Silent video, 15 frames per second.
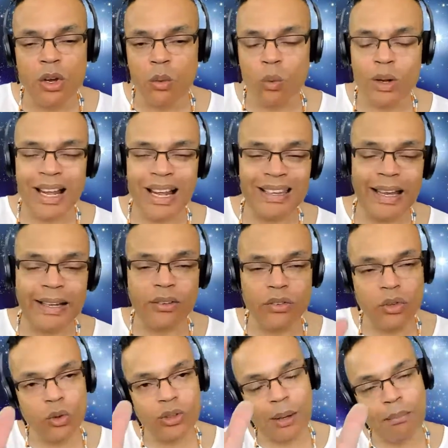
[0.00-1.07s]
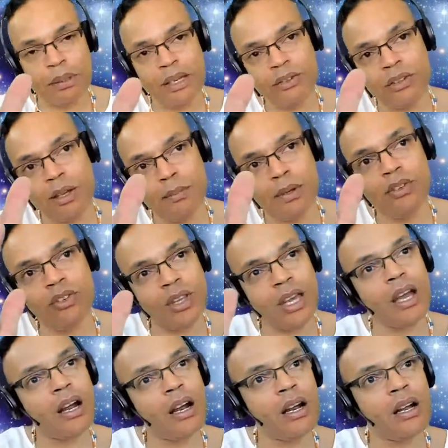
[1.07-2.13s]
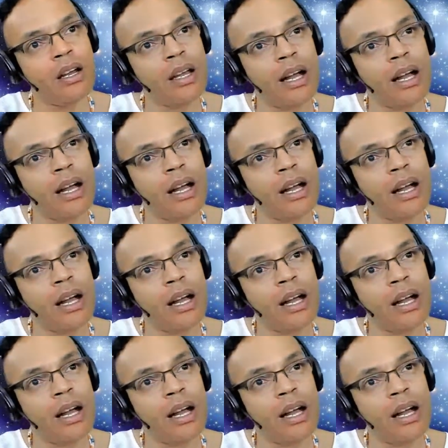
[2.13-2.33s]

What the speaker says: What I like to do is I place the image there,